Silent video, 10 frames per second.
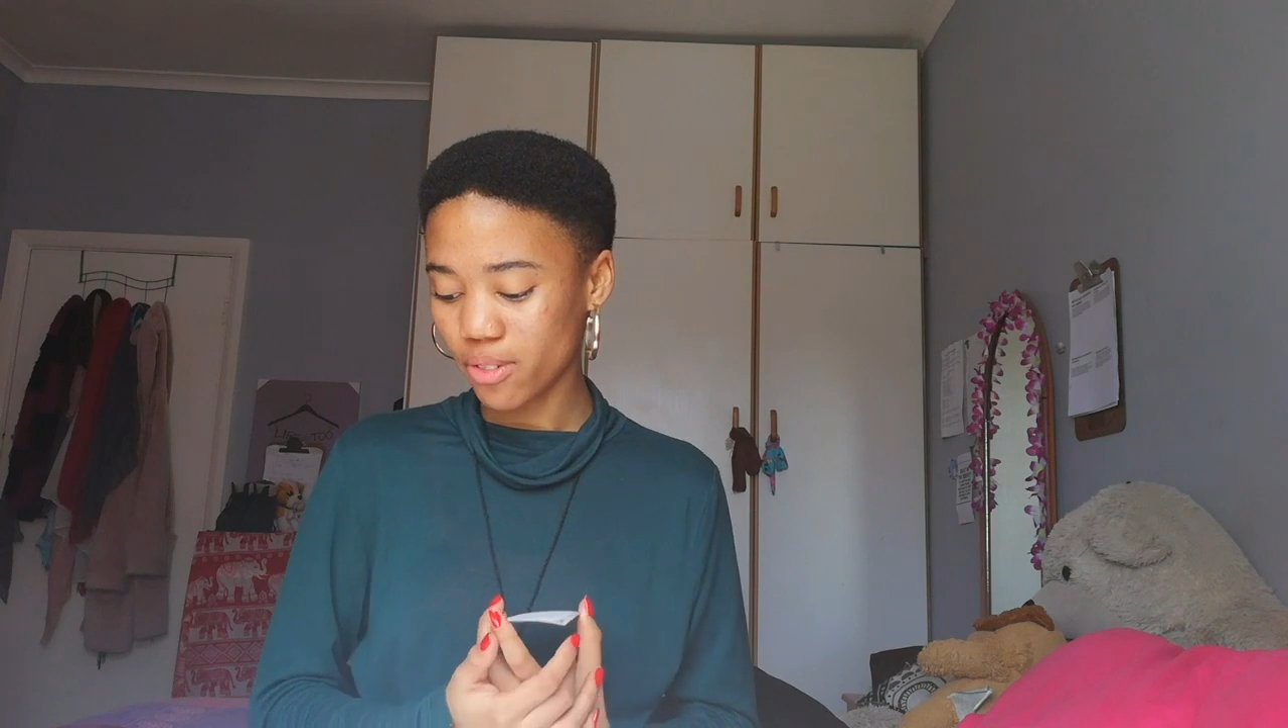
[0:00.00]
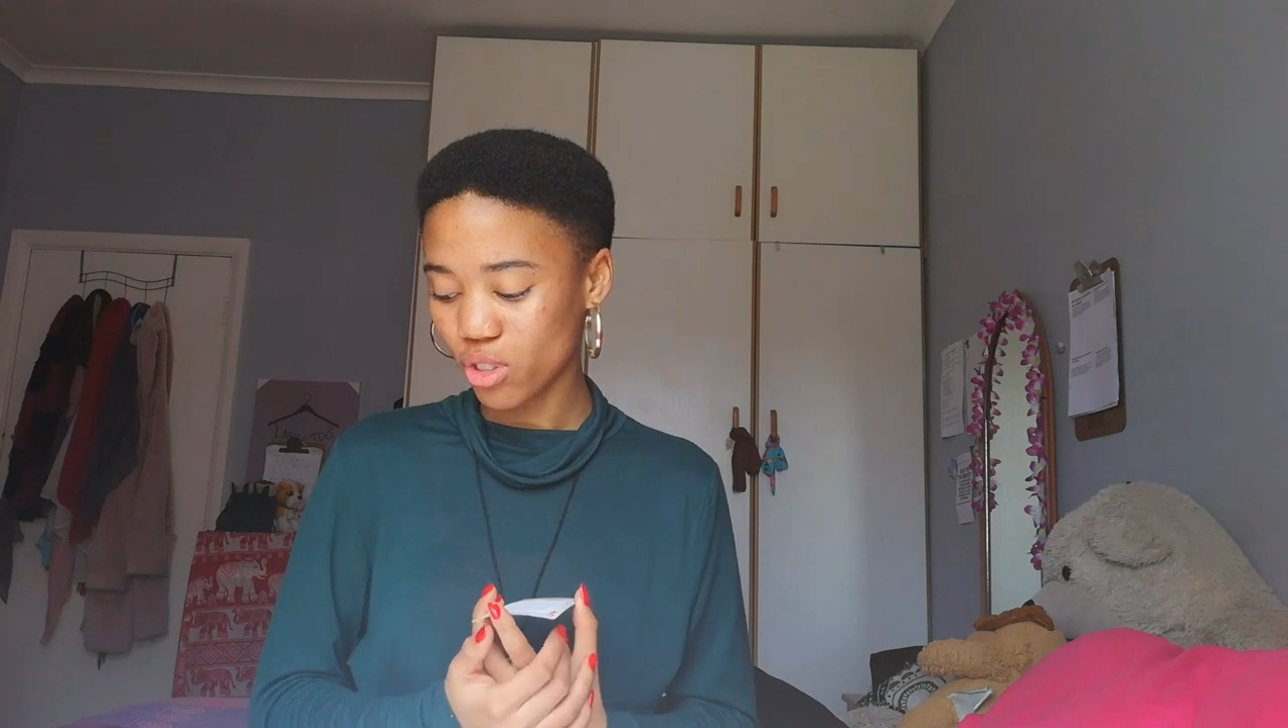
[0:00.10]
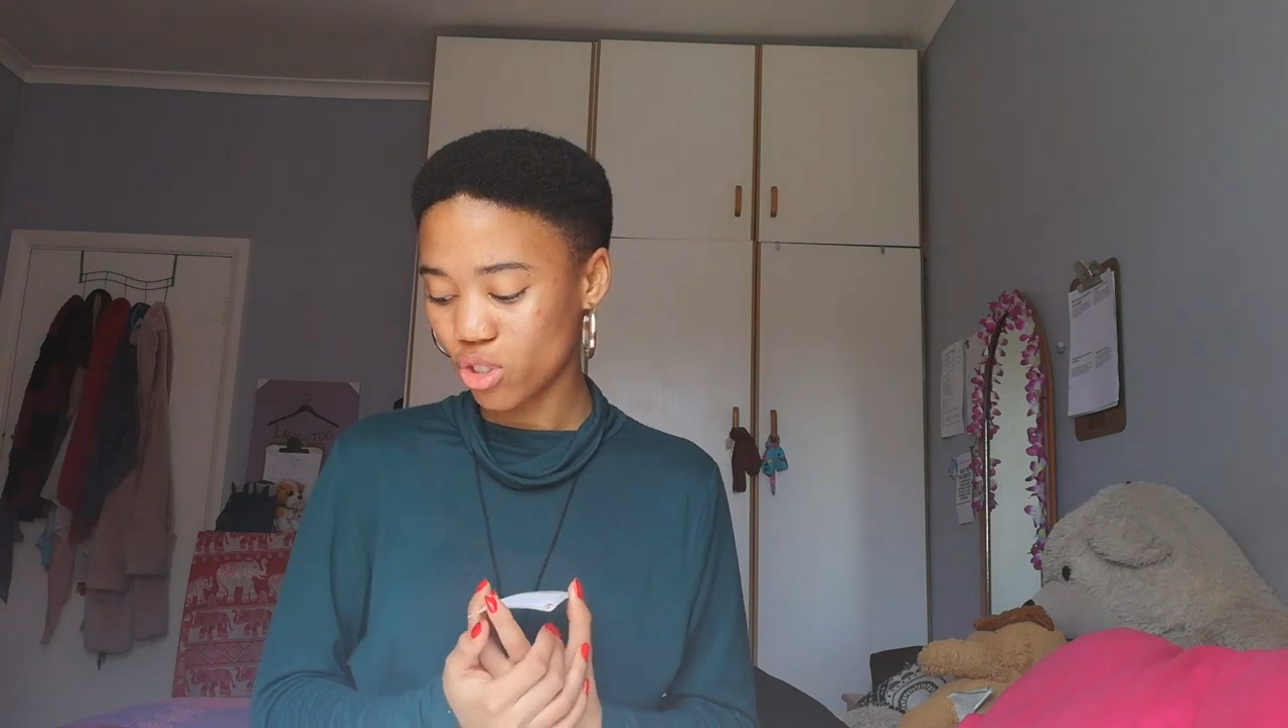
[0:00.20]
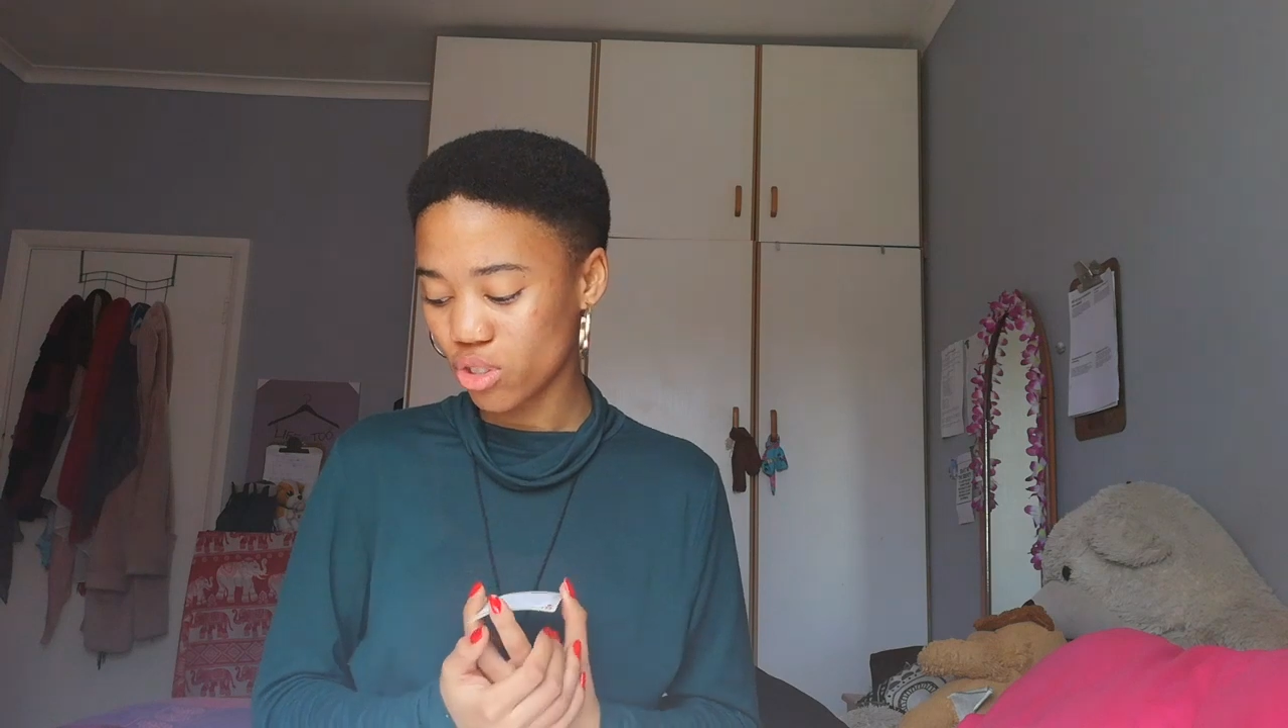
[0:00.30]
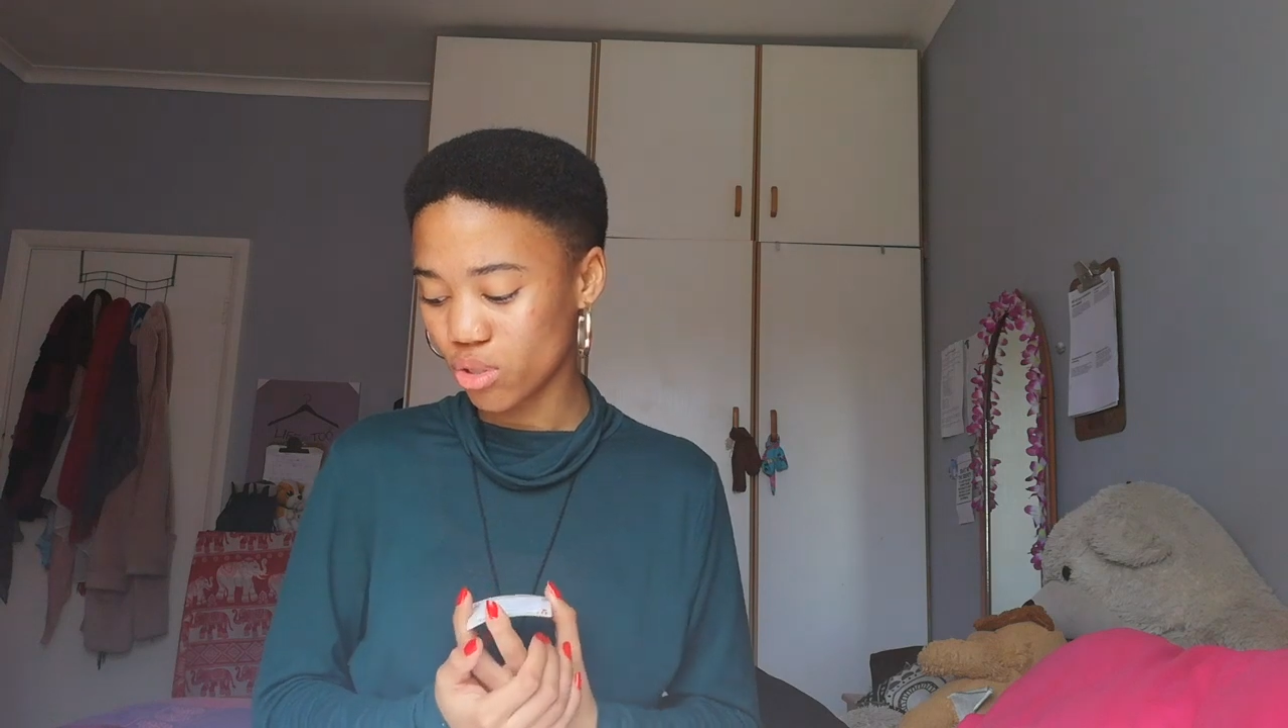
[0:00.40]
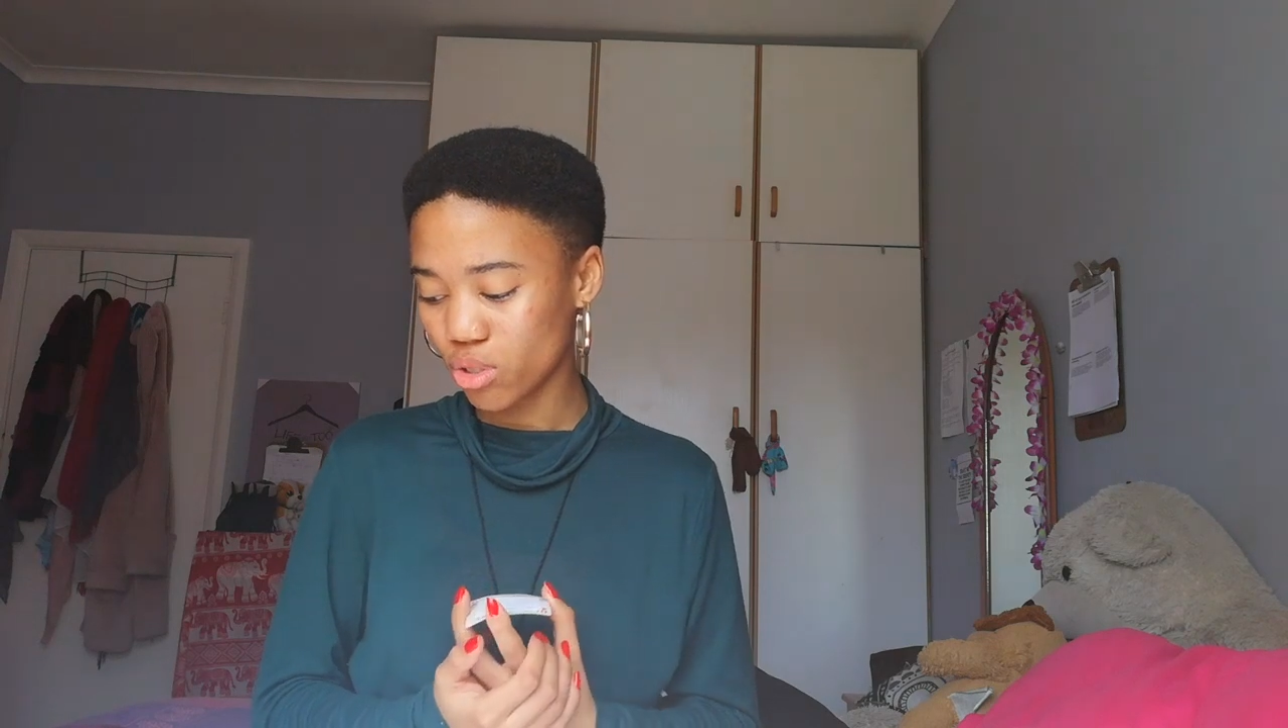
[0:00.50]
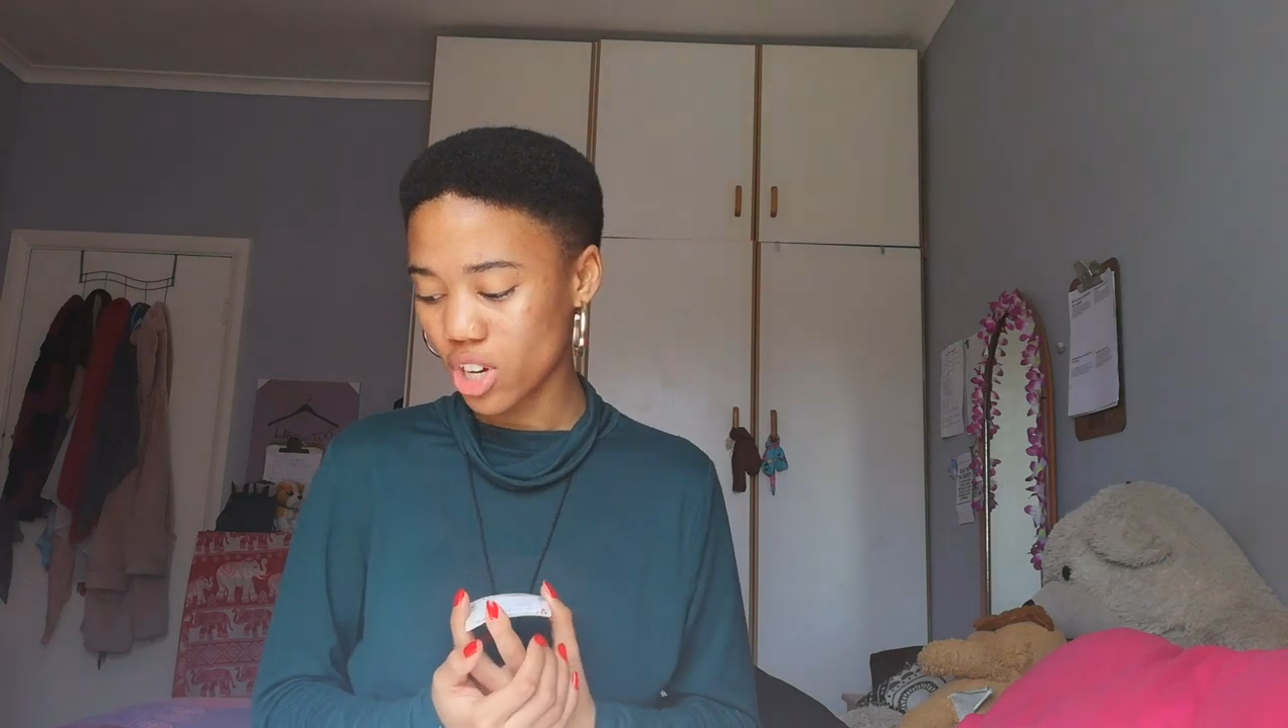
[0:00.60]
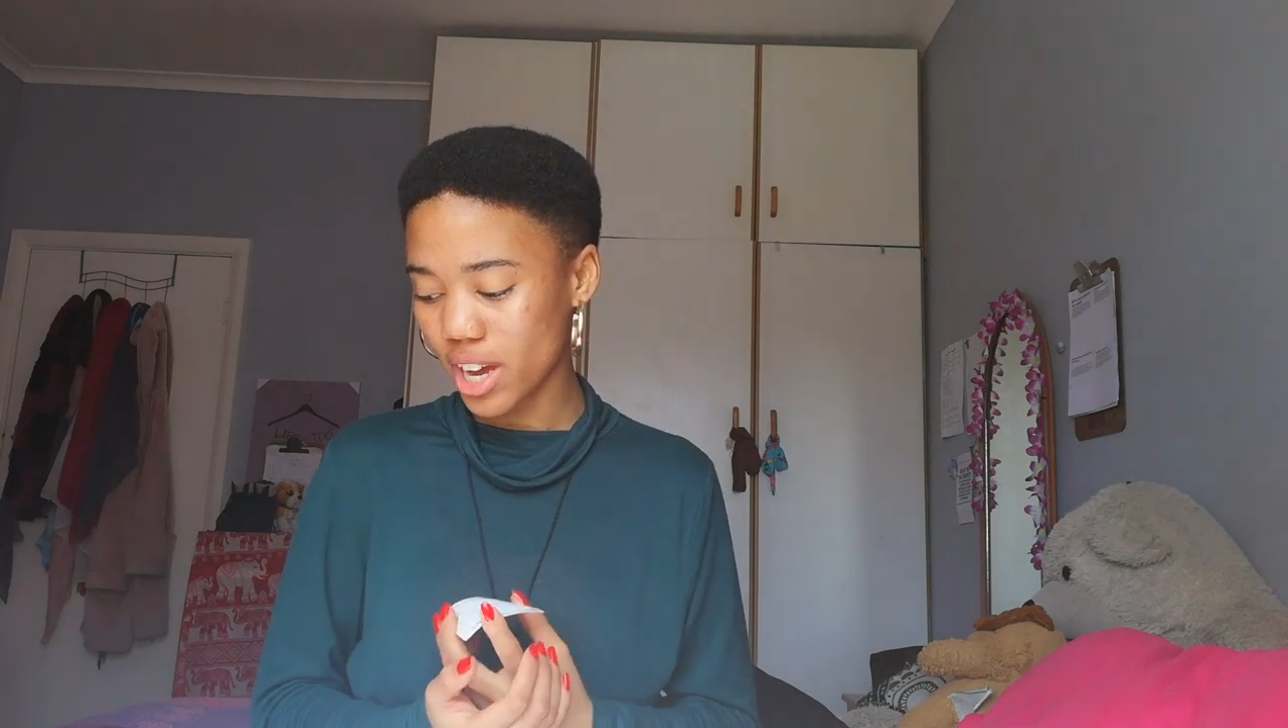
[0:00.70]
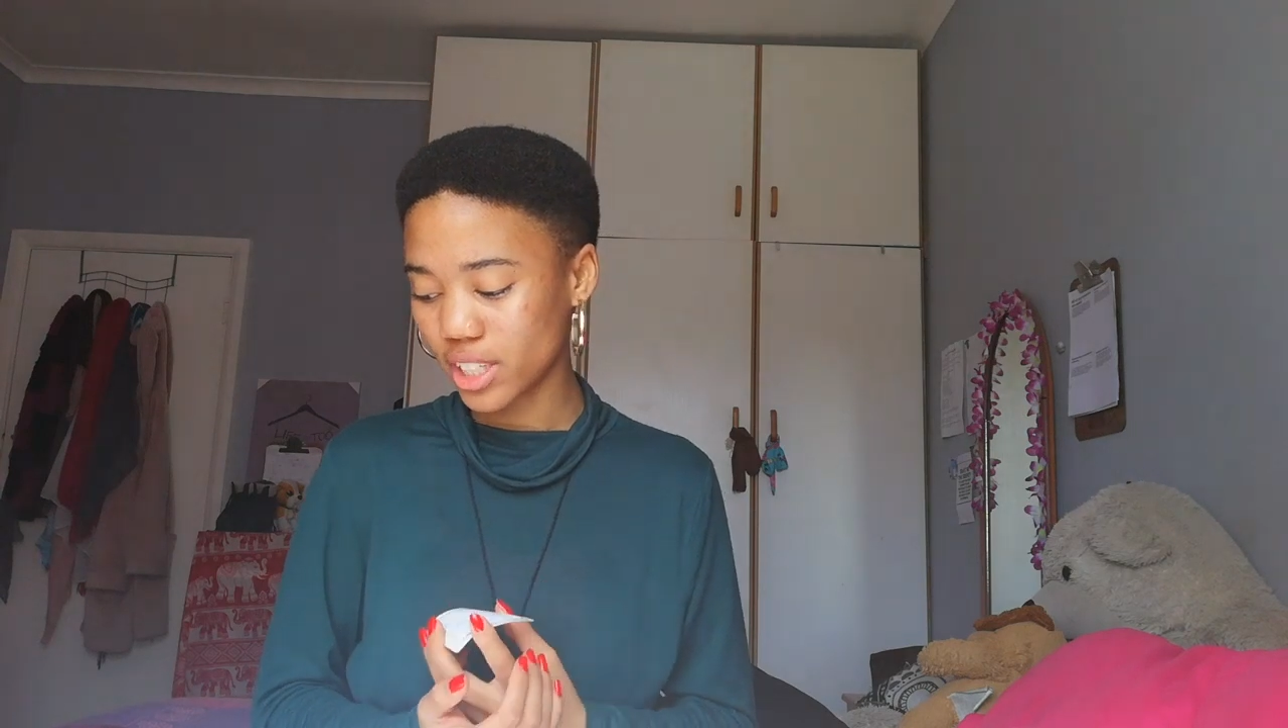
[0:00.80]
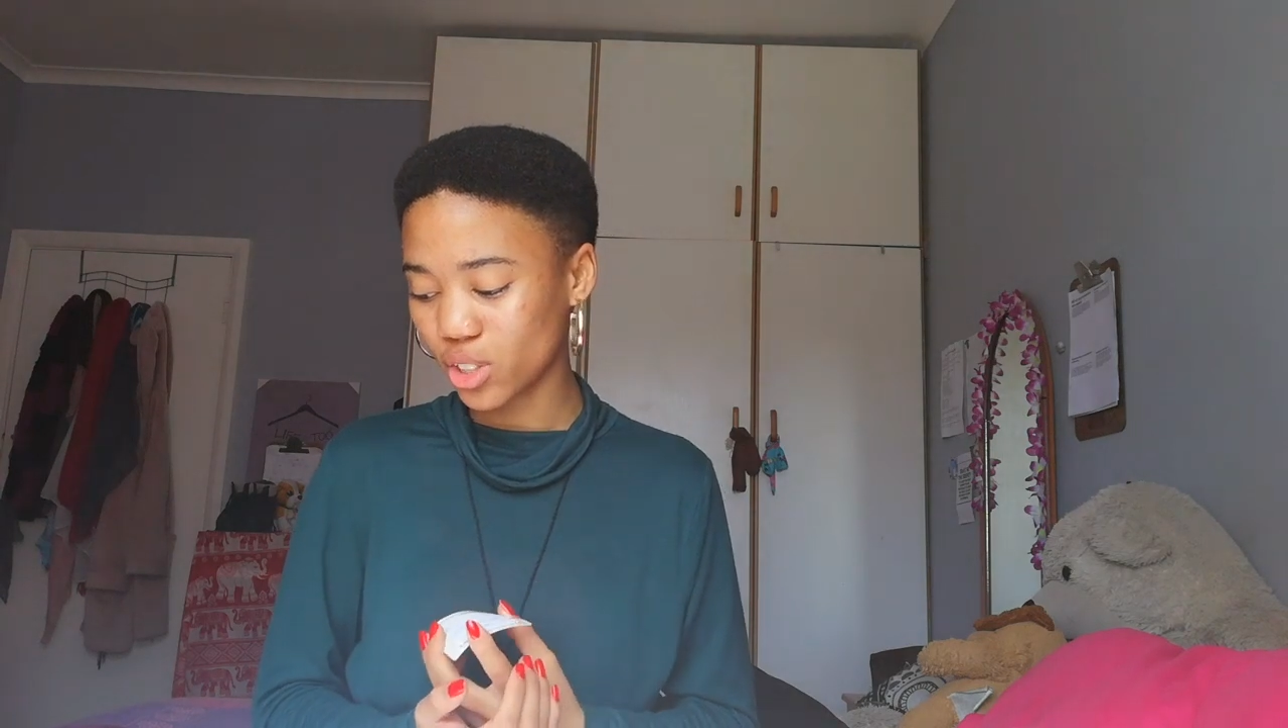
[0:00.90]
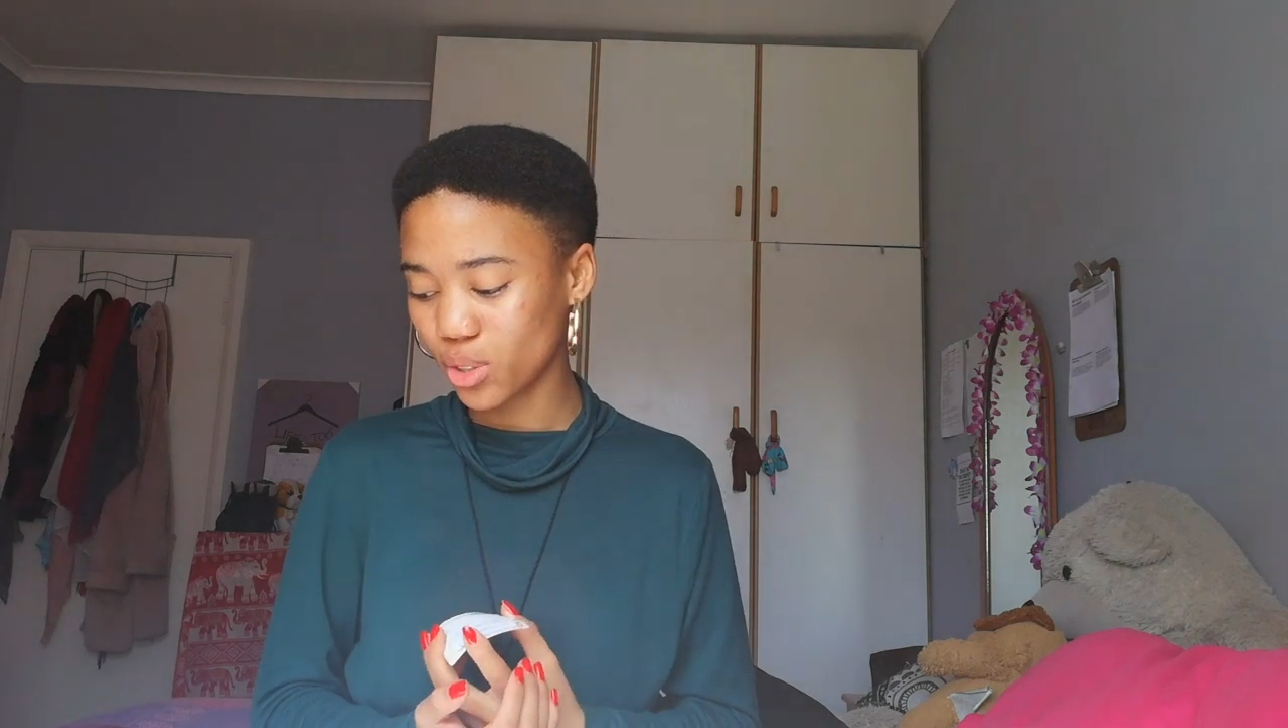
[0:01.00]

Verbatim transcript: and you're still trying